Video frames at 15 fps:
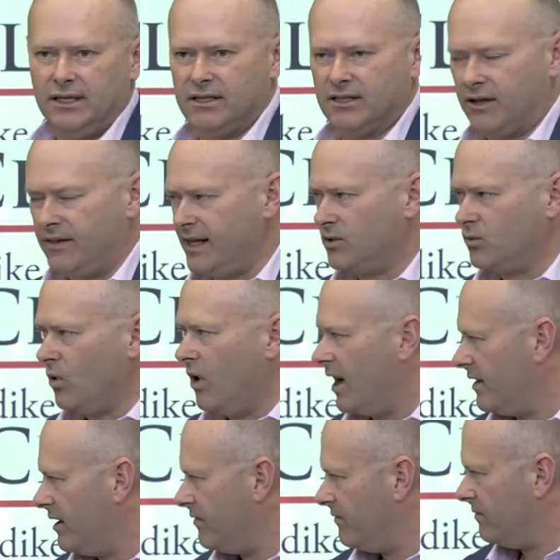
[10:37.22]
So that's why
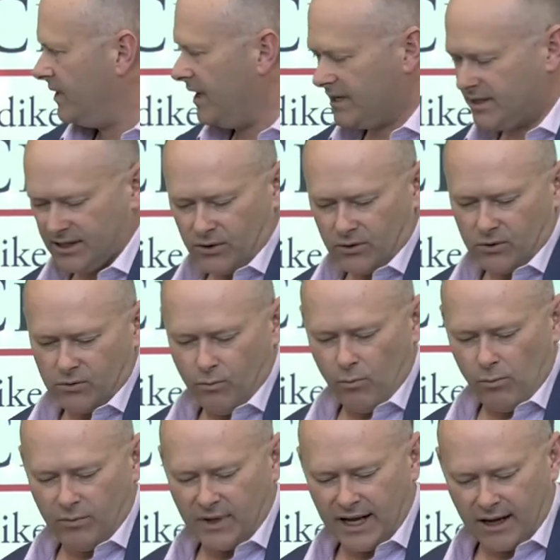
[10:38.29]
they're, they're still
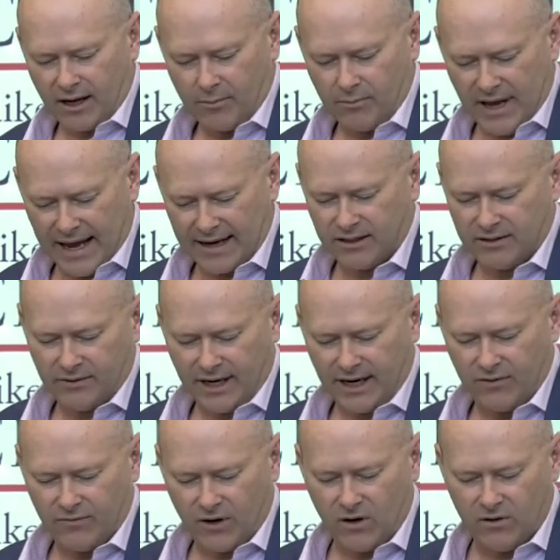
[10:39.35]
um, actively
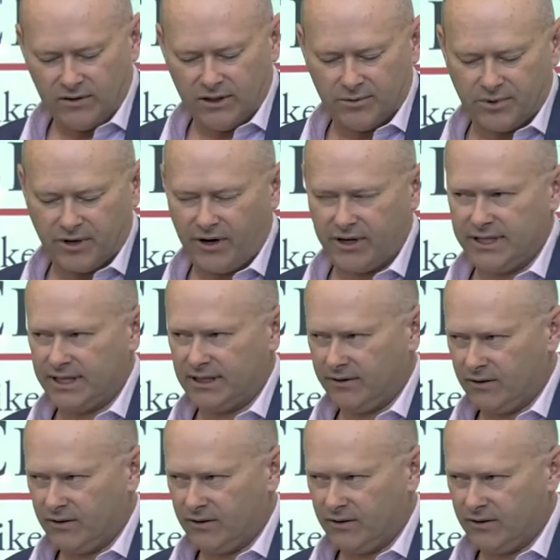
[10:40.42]
involved in the project.